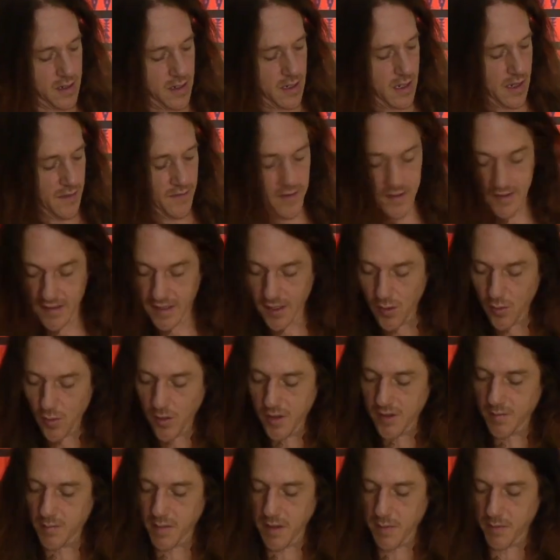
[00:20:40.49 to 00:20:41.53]
and this can
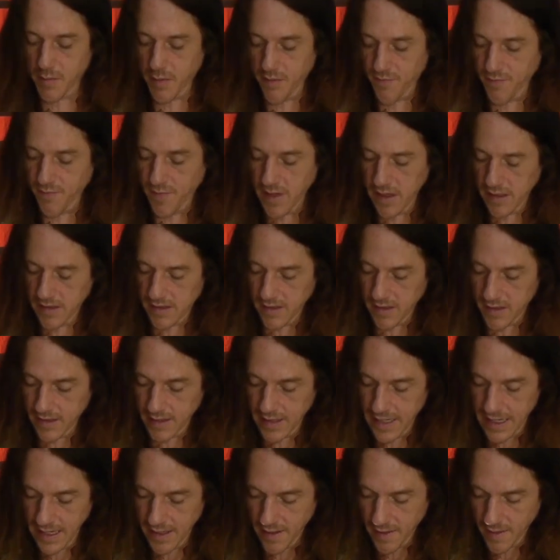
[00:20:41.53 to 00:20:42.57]
always be perfected
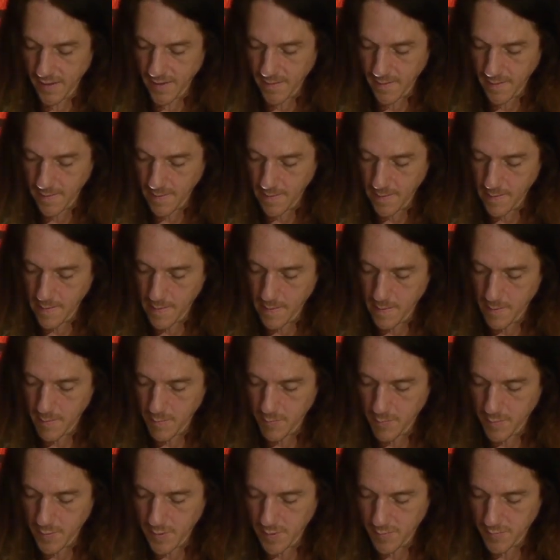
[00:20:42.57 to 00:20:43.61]
later,
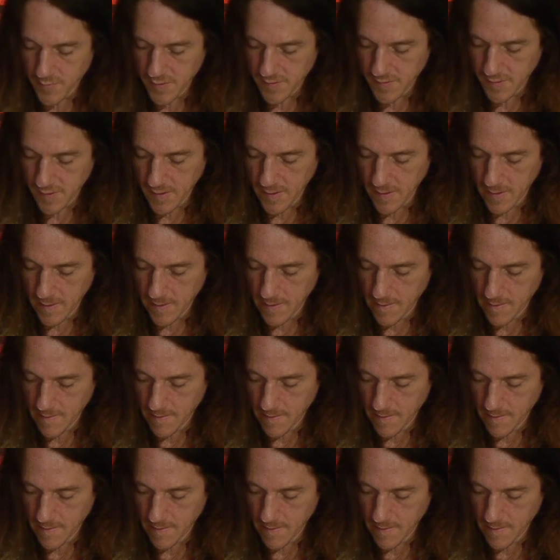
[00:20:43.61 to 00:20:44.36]
but I'm just going to